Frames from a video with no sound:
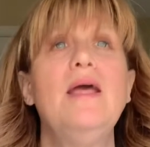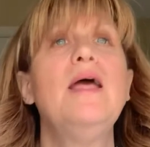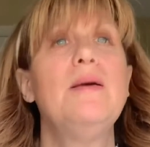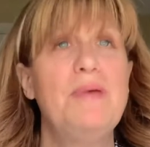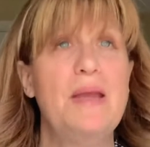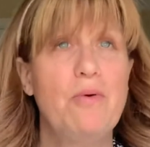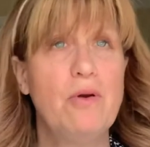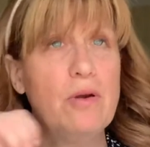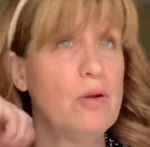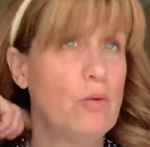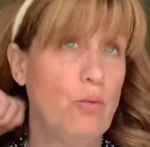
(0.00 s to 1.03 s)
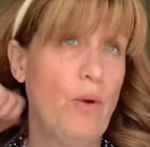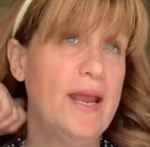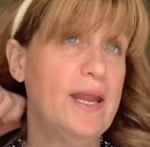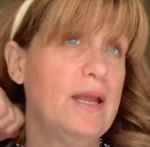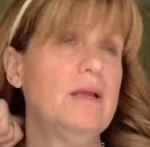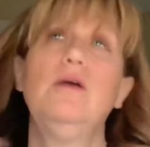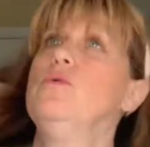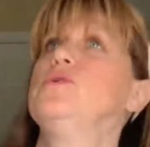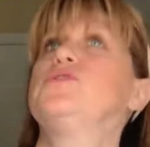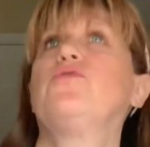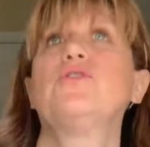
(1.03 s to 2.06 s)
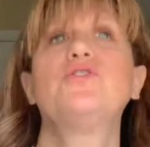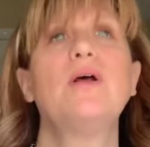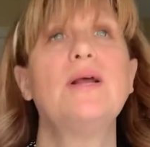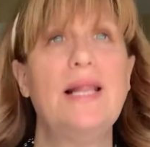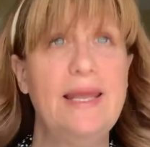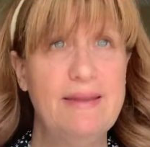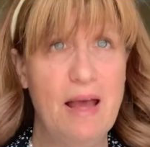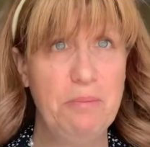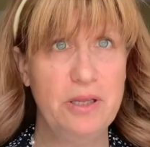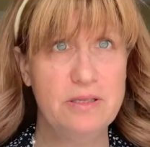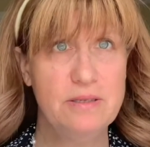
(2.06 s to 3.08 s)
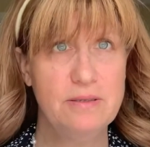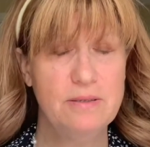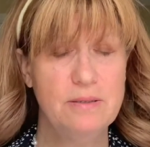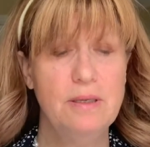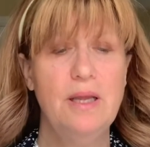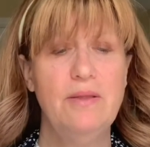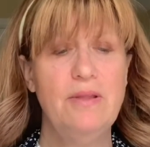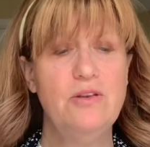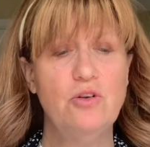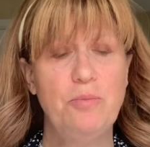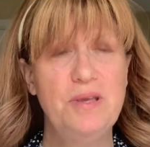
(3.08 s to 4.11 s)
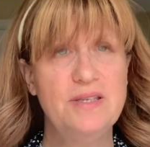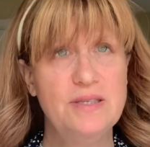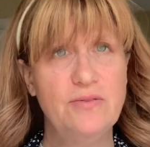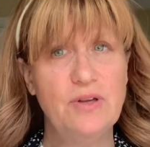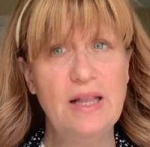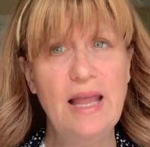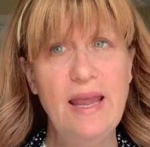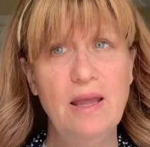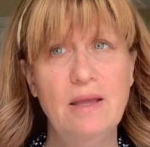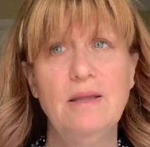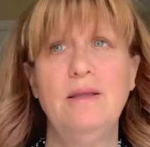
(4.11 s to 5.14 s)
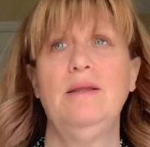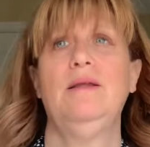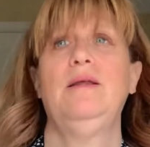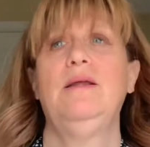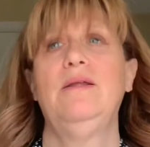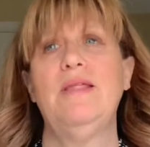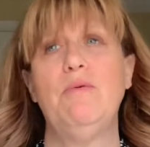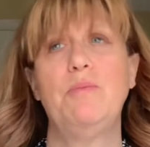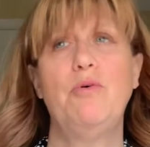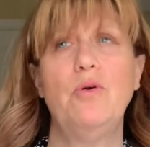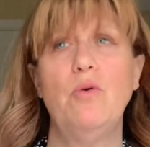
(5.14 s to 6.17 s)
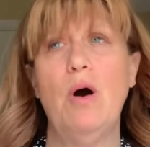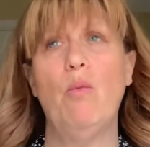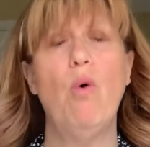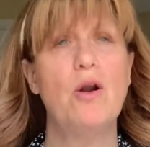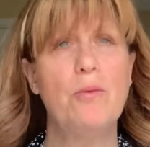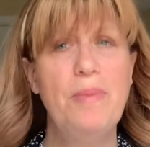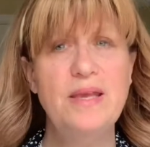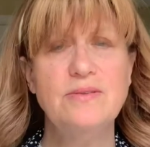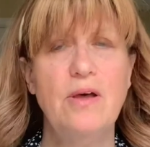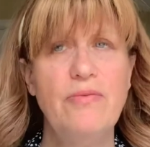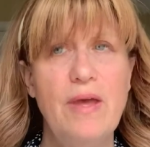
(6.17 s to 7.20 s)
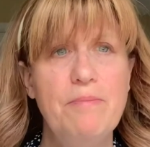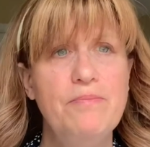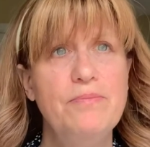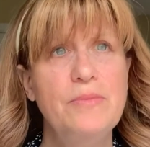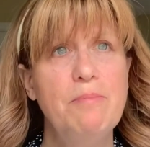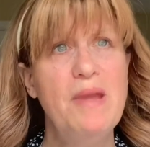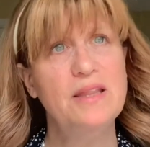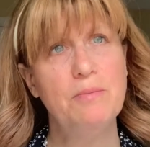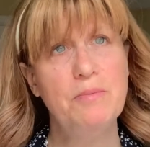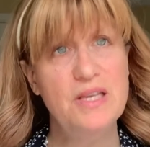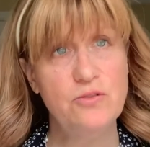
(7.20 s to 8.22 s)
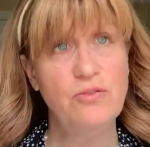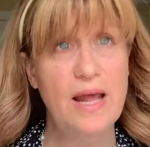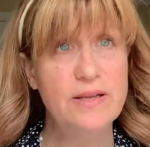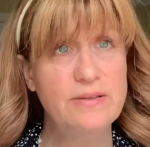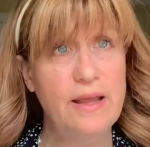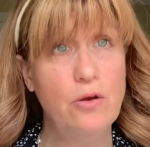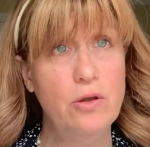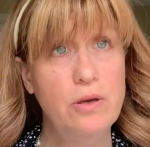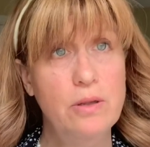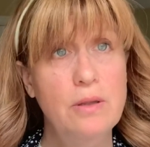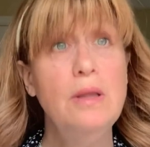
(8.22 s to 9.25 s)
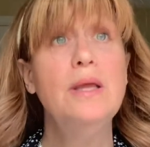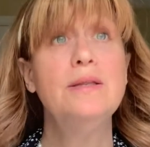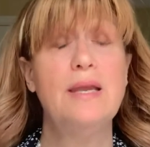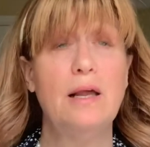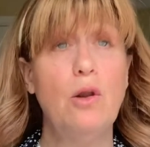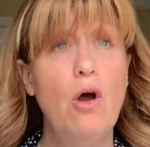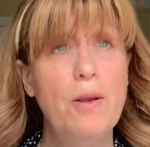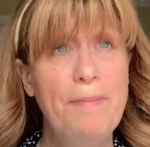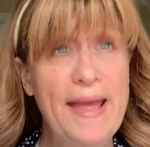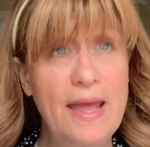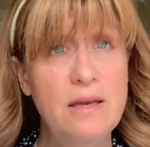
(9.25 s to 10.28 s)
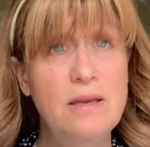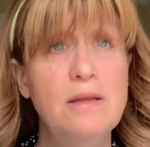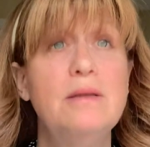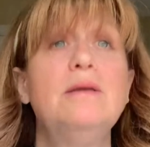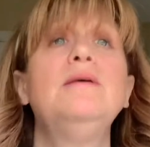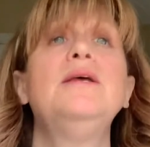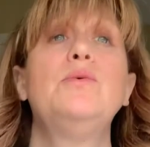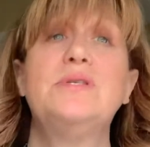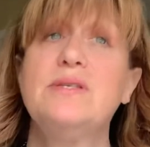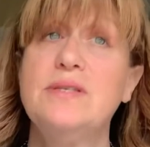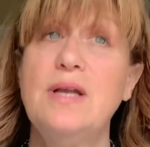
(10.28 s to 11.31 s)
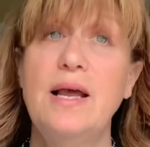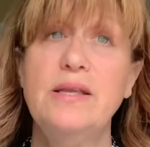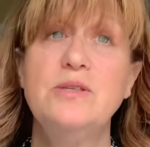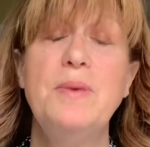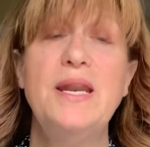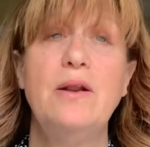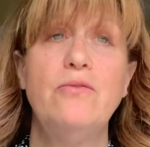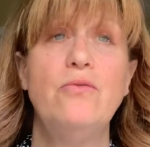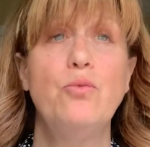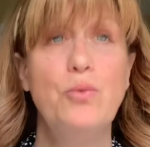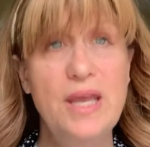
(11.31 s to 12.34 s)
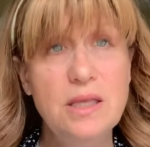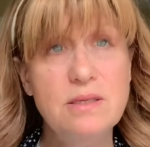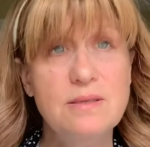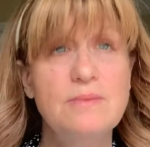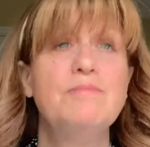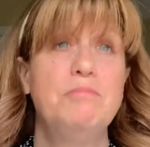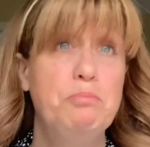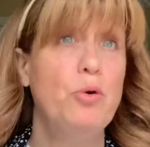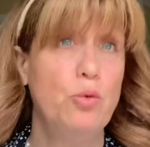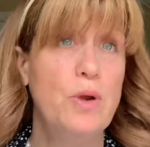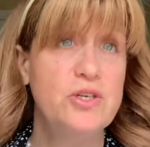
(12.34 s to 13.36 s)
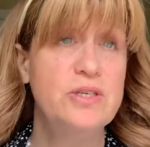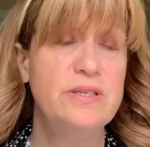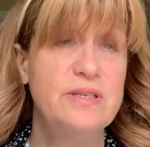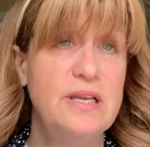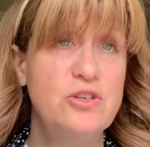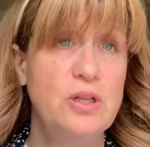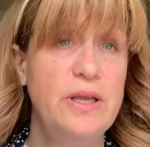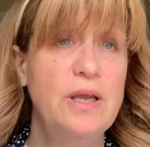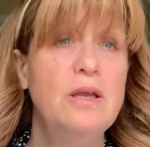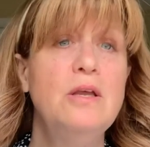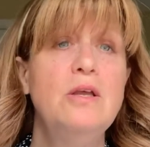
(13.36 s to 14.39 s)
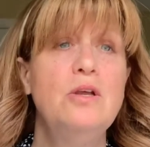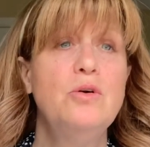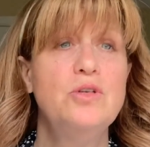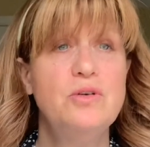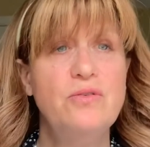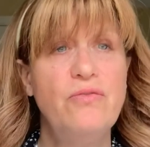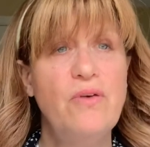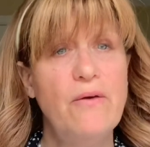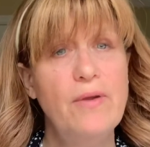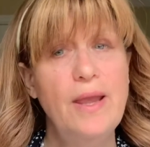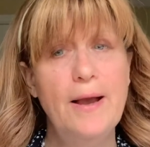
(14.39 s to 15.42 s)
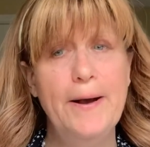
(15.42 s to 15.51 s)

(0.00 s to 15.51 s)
Paper writing was first on clay tablets. They took pieces of clay, they would put a water base on them, make them as flat as they could, take a long pen. It was a stylus made out of reeds, bulrushes essentially, which was very